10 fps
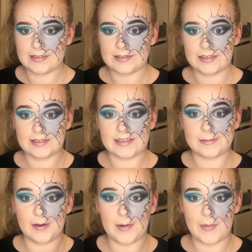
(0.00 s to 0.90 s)
This is
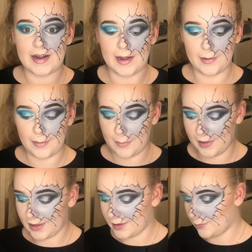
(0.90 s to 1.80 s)
what we're now
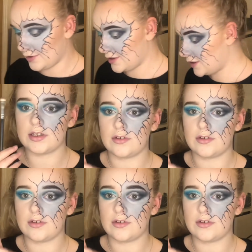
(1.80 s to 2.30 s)
working with.